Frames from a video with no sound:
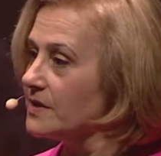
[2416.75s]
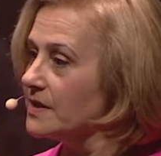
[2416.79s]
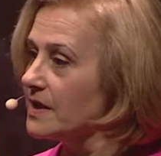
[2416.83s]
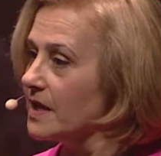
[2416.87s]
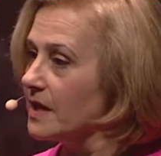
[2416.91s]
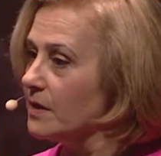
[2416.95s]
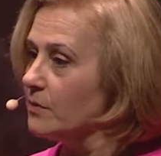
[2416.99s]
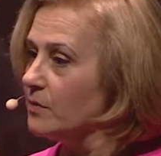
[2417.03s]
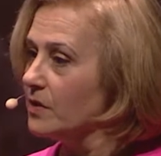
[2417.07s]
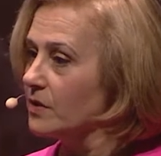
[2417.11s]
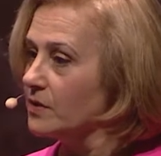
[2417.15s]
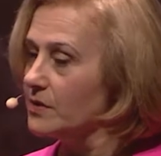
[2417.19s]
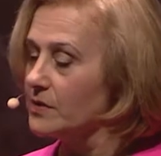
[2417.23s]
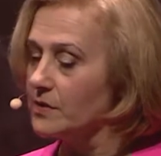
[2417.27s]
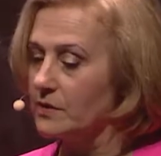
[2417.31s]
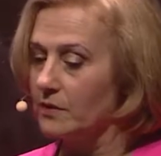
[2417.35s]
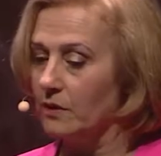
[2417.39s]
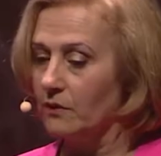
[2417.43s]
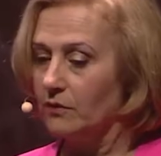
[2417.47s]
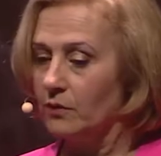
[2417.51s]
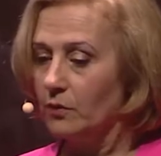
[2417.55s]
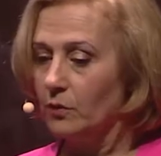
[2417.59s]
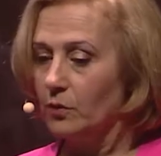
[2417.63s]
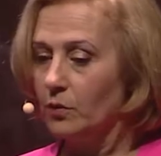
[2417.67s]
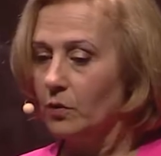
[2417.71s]
tables
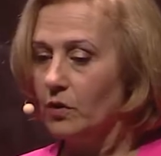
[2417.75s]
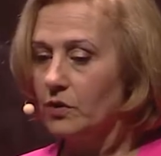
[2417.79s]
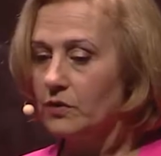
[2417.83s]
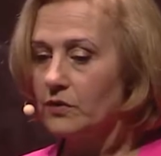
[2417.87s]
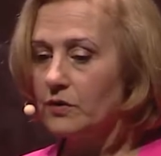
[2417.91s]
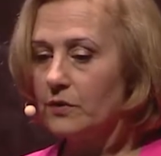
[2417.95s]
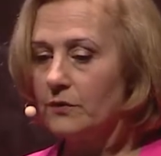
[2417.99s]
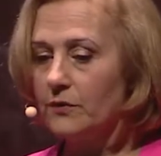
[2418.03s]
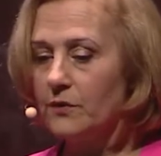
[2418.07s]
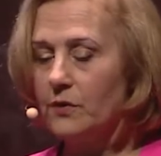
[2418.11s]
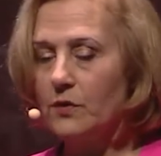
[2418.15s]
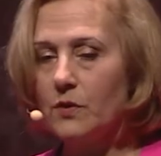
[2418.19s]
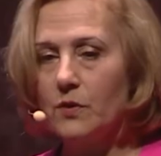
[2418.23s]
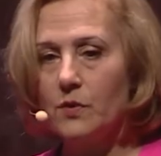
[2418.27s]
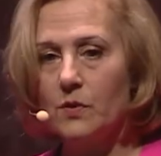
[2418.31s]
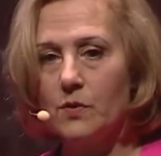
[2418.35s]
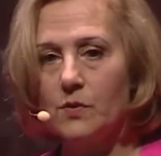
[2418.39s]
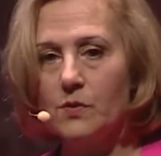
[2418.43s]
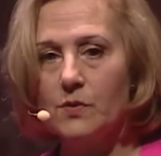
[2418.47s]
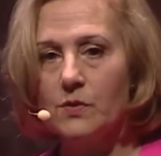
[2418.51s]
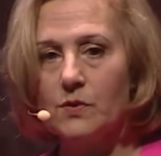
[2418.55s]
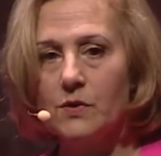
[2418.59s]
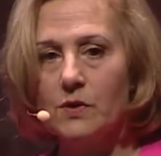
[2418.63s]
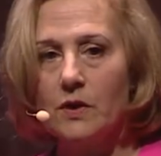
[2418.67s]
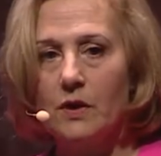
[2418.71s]
of what of
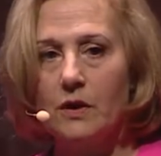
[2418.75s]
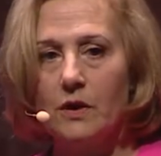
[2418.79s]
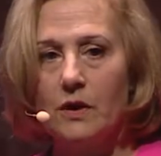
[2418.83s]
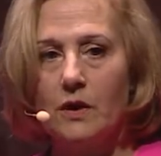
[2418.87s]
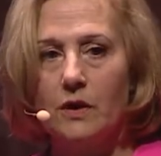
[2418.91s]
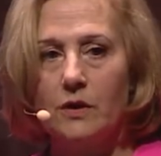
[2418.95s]
those